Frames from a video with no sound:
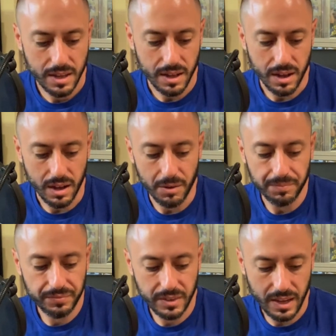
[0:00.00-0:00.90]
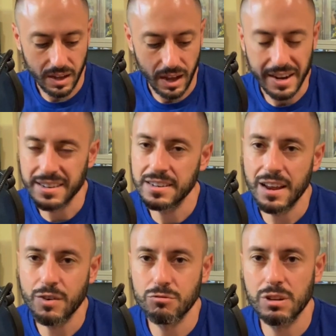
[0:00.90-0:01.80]
I
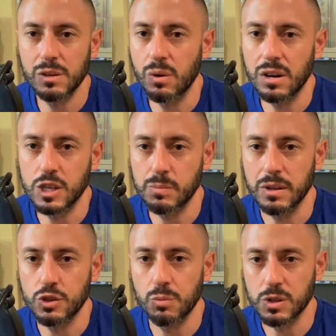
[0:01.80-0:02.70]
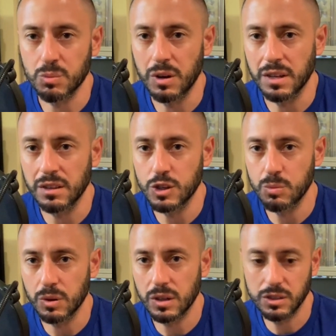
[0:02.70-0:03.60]
never really wanted to spend too much money in this
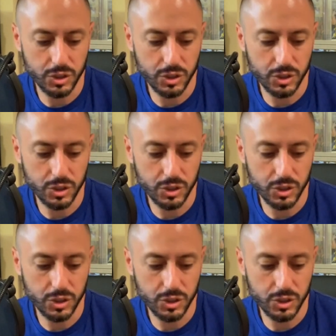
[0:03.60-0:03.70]
book,